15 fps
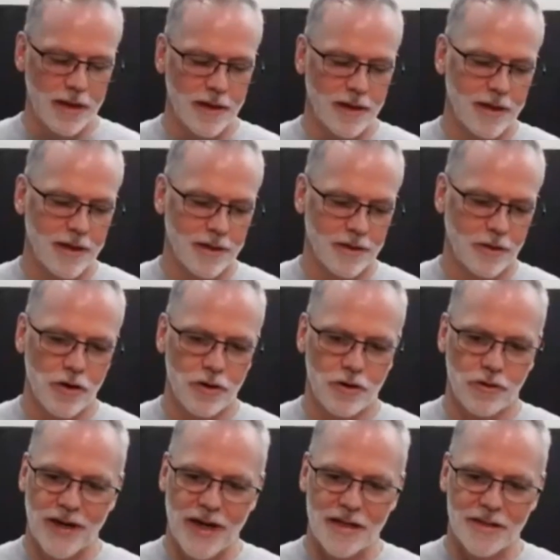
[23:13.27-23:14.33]
and
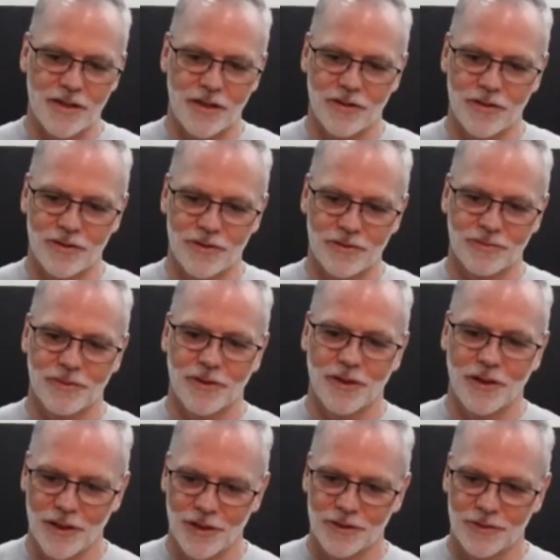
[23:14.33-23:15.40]
cardiovascular
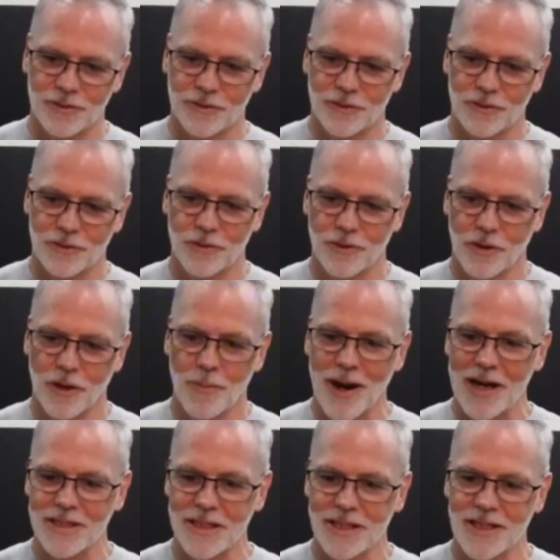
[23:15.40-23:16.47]
uh,
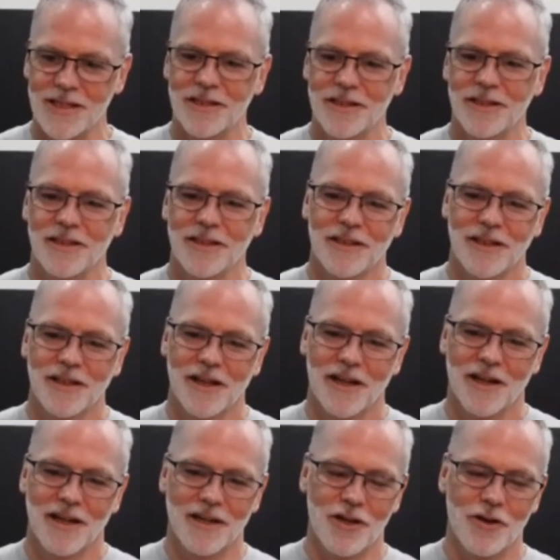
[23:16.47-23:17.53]
capacity,
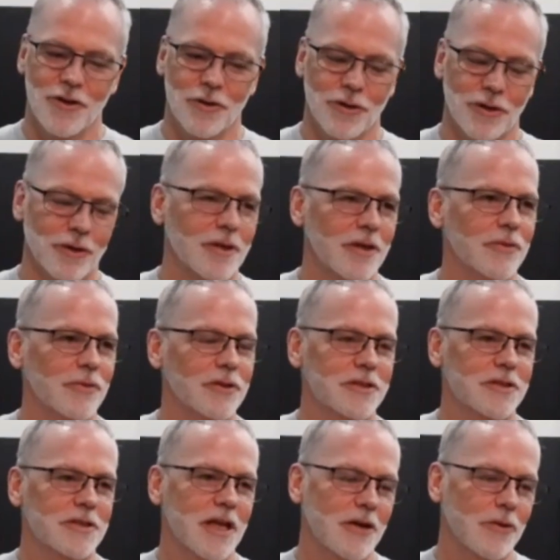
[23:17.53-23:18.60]
it will
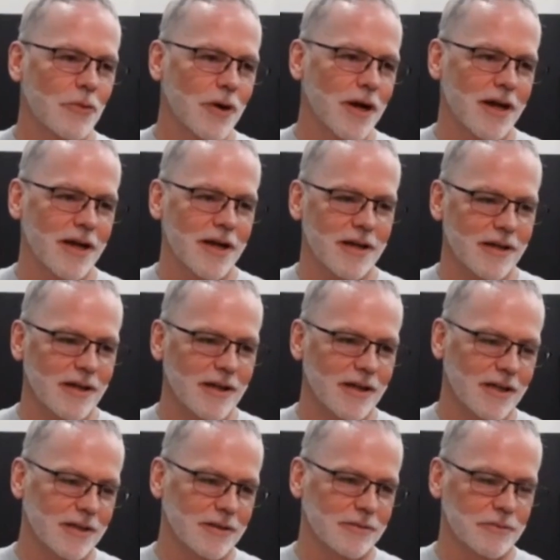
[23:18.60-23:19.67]
take away,
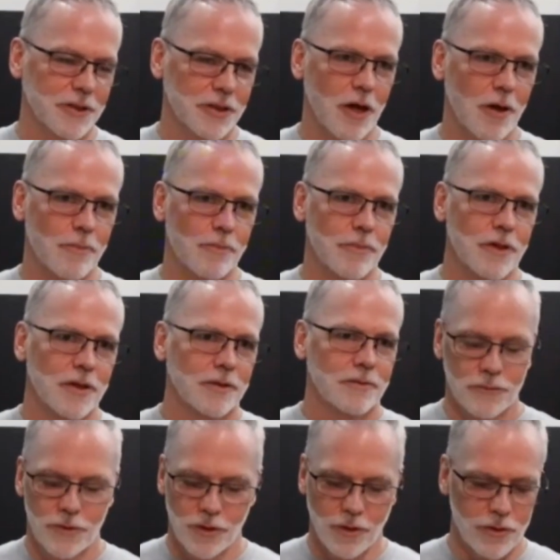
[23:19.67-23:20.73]
help,
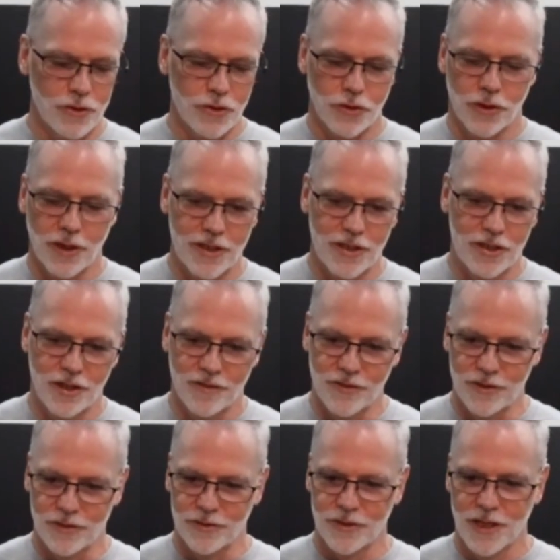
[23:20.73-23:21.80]
the circulation of
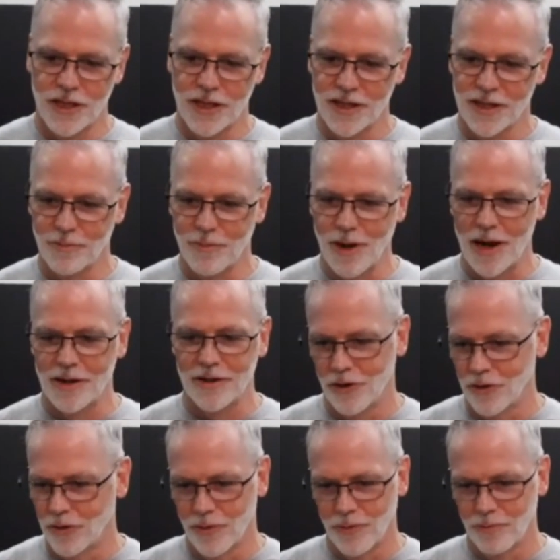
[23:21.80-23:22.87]
your skin and body,
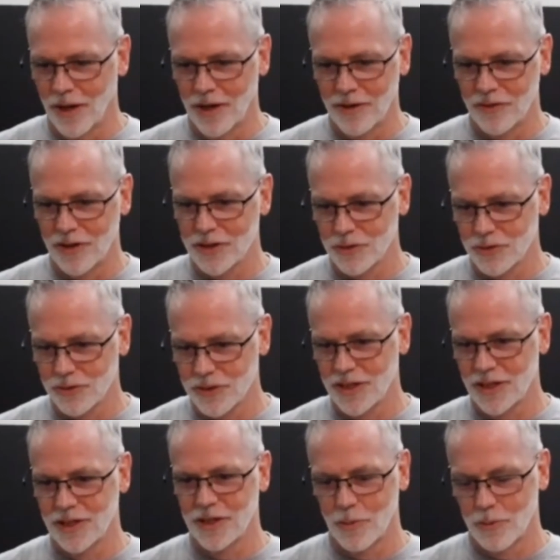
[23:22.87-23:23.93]
the blood vessels in you.
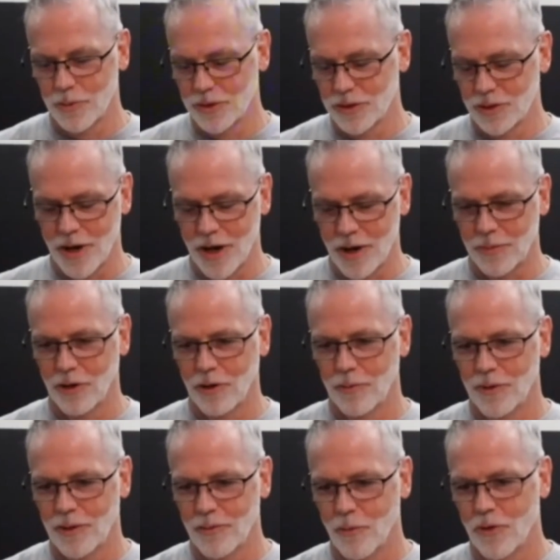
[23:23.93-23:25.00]
It opens them up a little bit
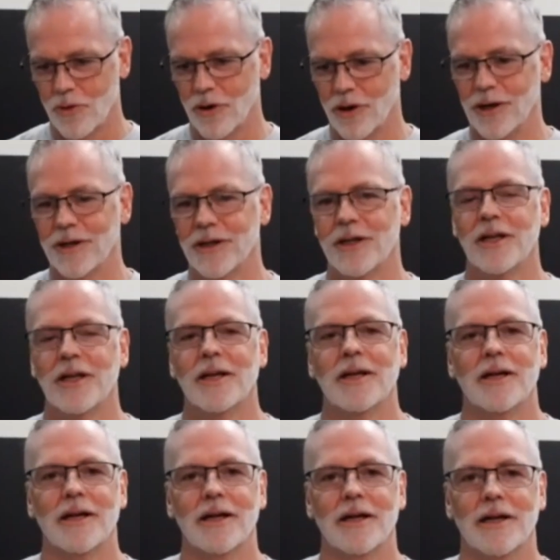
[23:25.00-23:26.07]
more.
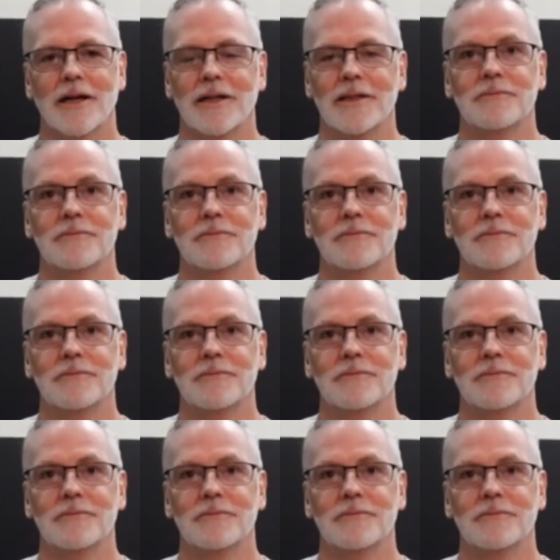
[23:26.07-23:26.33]
Uh,